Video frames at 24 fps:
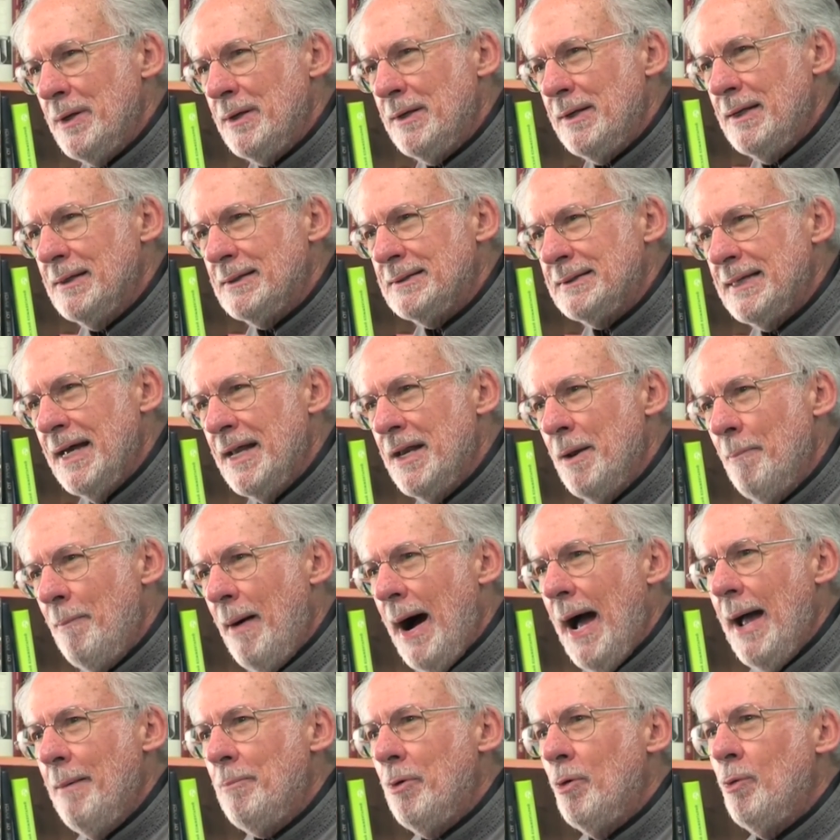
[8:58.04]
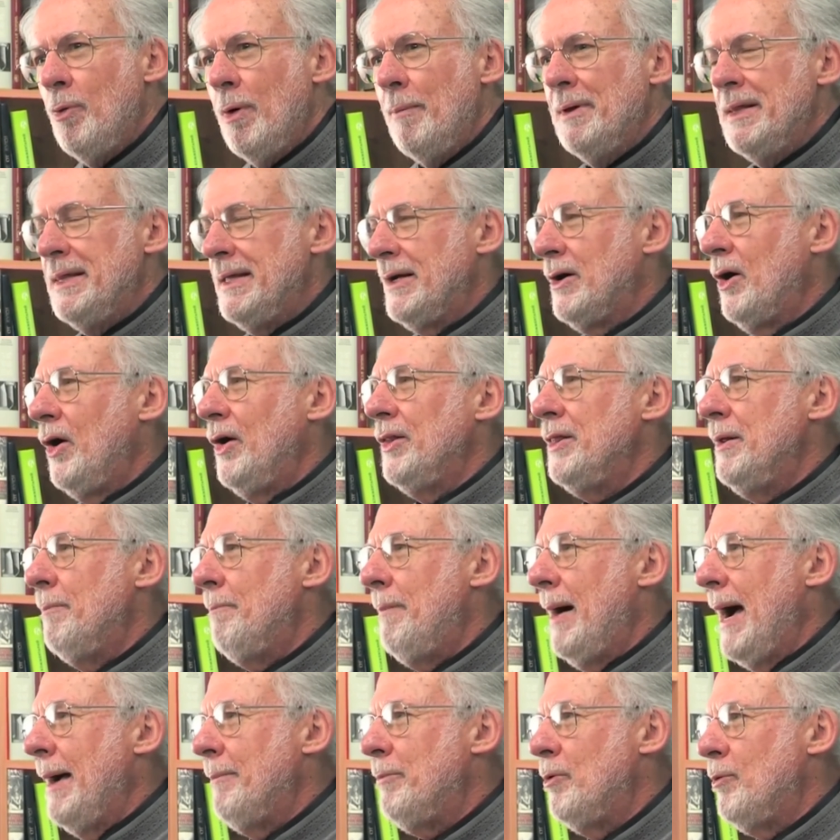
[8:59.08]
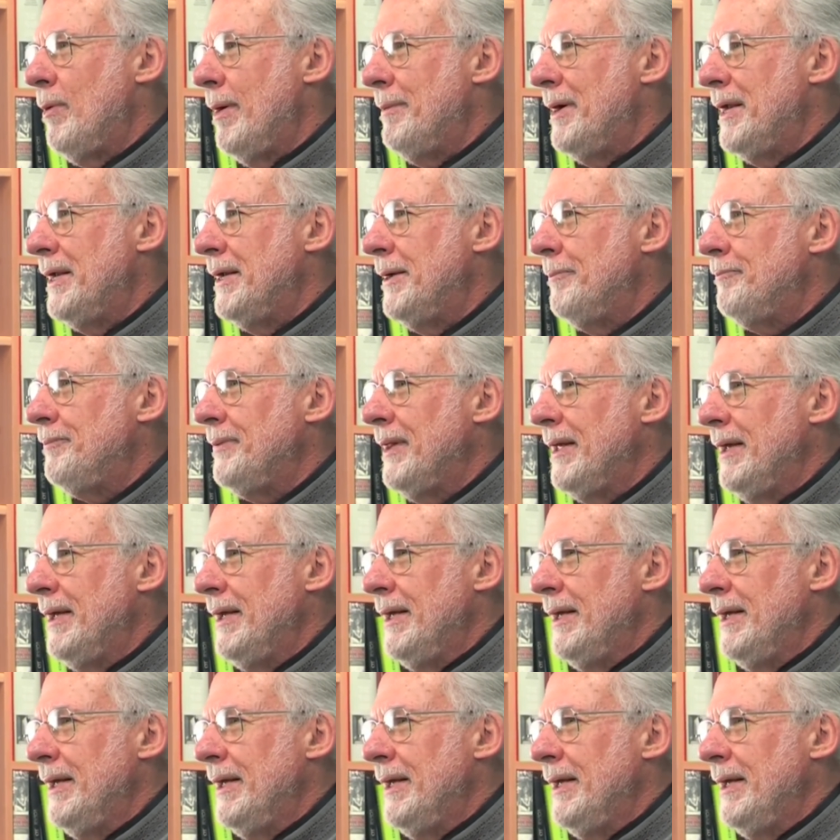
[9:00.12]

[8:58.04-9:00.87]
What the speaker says: you would send a Bible woman, they call them Bible women,